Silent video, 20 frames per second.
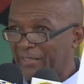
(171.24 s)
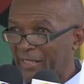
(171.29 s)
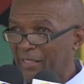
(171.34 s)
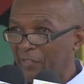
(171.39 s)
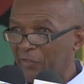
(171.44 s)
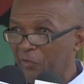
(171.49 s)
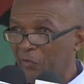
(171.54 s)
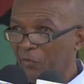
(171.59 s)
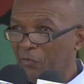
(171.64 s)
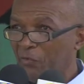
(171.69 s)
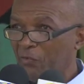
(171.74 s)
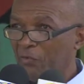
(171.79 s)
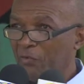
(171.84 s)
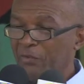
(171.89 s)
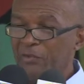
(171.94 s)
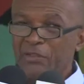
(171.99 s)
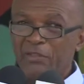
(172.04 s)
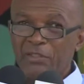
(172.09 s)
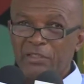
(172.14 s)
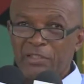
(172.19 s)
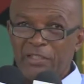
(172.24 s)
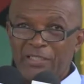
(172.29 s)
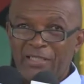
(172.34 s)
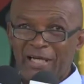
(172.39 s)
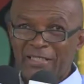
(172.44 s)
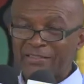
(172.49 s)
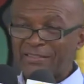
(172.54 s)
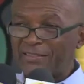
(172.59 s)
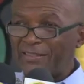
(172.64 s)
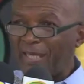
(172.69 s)
tell you, he
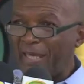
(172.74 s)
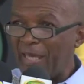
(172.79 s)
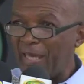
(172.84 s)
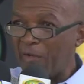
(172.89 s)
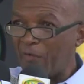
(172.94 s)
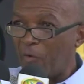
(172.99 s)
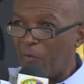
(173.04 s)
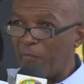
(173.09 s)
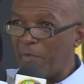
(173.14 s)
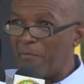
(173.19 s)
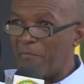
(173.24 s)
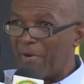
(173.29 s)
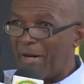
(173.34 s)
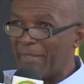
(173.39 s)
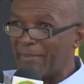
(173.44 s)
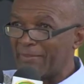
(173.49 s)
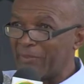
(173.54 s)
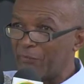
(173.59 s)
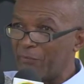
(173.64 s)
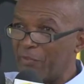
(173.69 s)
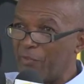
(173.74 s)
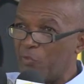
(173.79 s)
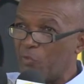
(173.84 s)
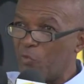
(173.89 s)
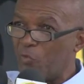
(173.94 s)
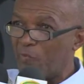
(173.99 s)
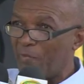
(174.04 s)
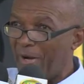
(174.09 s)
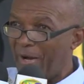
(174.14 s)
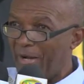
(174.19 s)
has taken up the mantle with
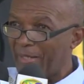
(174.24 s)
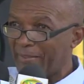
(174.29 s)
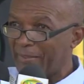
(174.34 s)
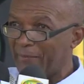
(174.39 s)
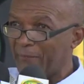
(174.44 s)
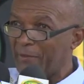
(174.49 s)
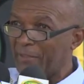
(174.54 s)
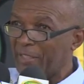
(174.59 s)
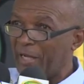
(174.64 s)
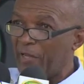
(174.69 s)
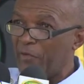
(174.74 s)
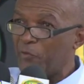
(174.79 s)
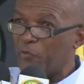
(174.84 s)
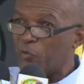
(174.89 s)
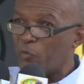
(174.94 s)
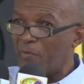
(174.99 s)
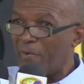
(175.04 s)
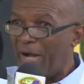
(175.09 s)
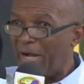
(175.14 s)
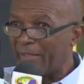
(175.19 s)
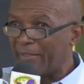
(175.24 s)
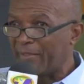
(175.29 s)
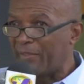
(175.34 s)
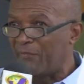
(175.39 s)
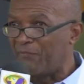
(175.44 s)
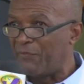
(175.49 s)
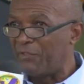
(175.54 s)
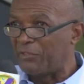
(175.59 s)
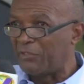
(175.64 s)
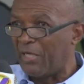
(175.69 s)
Newmarket, because Newmarket
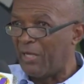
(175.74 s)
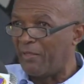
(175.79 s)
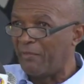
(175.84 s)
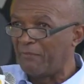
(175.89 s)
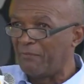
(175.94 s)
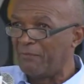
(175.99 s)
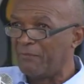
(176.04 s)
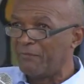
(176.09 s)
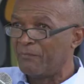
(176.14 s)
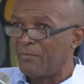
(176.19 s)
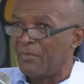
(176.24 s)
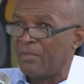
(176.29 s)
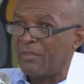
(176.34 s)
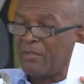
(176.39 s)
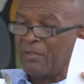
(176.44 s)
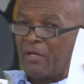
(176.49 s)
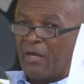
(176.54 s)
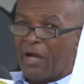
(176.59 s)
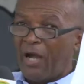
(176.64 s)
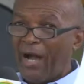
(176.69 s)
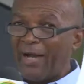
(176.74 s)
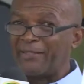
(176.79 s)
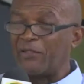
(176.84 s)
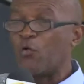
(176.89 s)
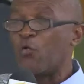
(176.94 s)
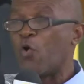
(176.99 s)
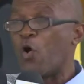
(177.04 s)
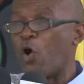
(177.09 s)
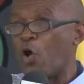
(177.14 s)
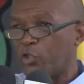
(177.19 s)
Division had the
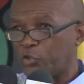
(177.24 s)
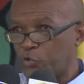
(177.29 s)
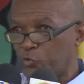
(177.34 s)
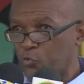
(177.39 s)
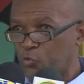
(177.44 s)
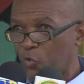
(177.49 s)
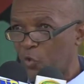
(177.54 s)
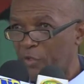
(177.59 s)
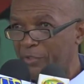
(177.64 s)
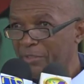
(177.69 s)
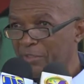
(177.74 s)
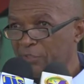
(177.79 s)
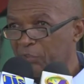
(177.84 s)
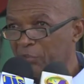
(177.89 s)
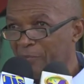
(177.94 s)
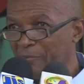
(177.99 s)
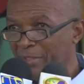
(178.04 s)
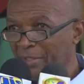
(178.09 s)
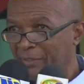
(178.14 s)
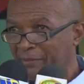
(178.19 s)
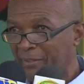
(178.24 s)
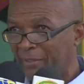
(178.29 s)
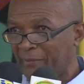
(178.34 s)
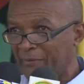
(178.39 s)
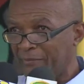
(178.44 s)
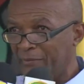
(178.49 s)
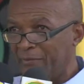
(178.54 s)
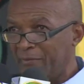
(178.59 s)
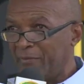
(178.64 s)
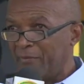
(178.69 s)
worst road in Jamaica
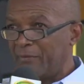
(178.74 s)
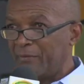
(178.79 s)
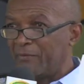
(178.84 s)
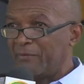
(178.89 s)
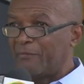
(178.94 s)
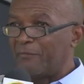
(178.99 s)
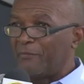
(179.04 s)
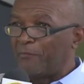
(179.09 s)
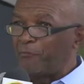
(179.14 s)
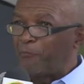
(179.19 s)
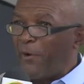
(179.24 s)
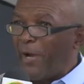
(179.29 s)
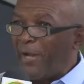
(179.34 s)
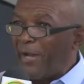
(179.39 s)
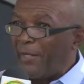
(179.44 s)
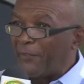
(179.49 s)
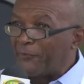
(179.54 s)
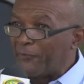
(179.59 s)
prior